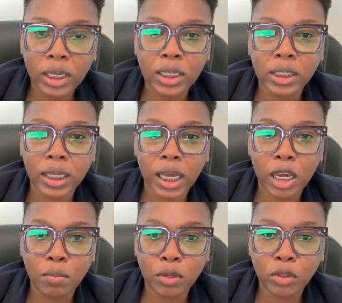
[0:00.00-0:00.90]
is
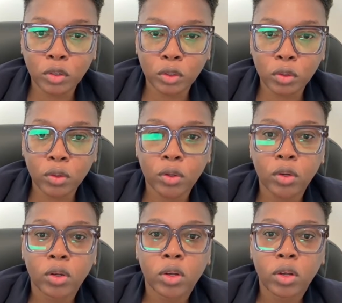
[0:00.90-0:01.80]
able to
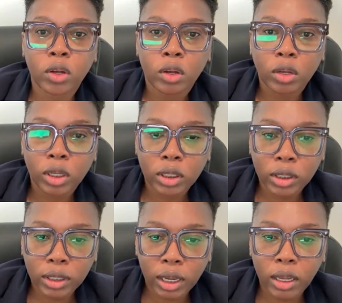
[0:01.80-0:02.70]

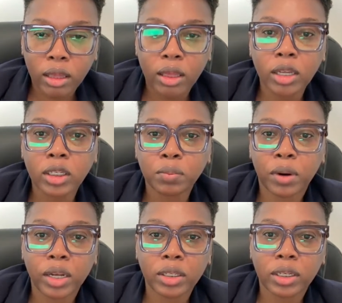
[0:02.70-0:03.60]
take this
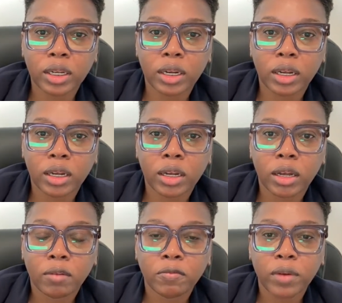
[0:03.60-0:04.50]
particular
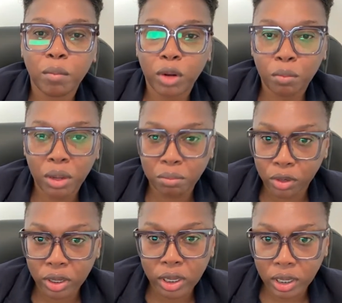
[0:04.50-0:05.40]
family
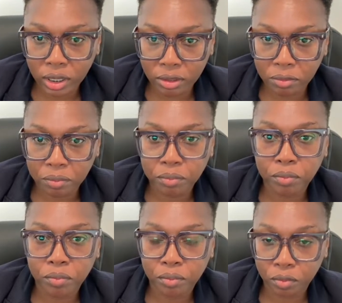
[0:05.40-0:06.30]
member in,
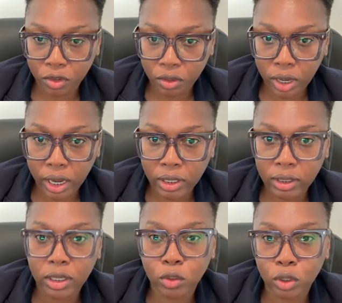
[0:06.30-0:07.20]
right?
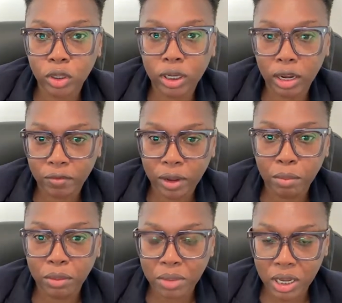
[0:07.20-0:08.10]
Because we're looking at family
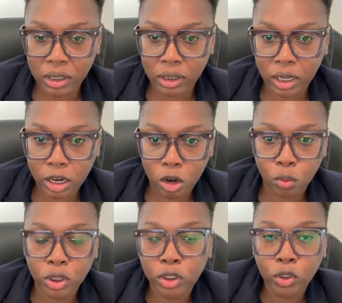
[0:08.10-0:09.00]
base now.
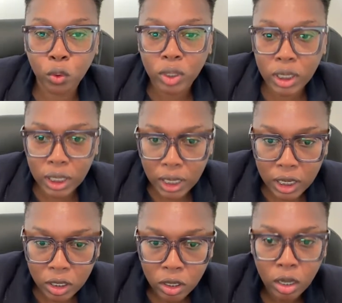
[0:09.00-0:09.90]
We're zoning
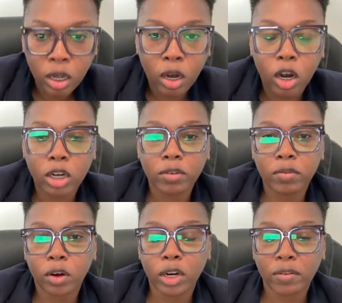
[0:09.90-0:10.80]
in on
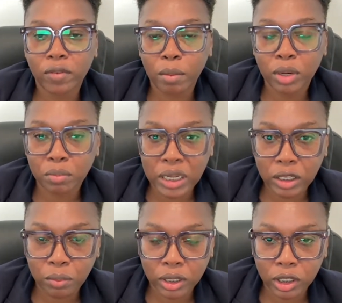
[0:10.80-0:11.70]
a family based
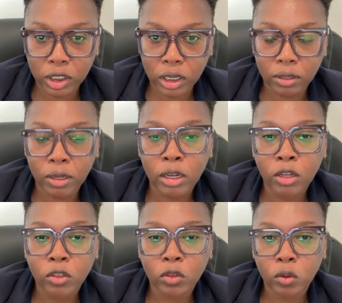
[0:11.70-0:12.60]
petition.
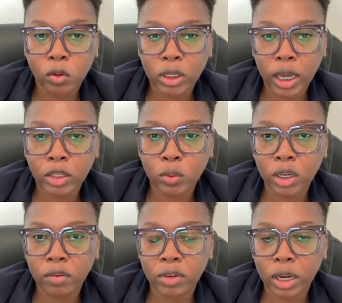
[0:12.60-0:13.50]
So yes, we're
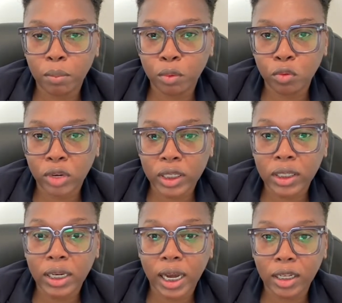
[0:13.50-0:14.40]
giving approval to
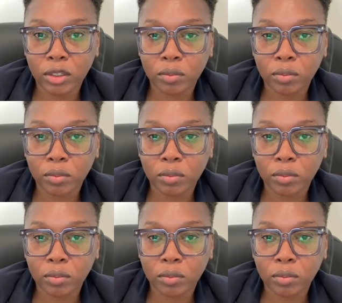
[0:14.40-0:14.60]
that.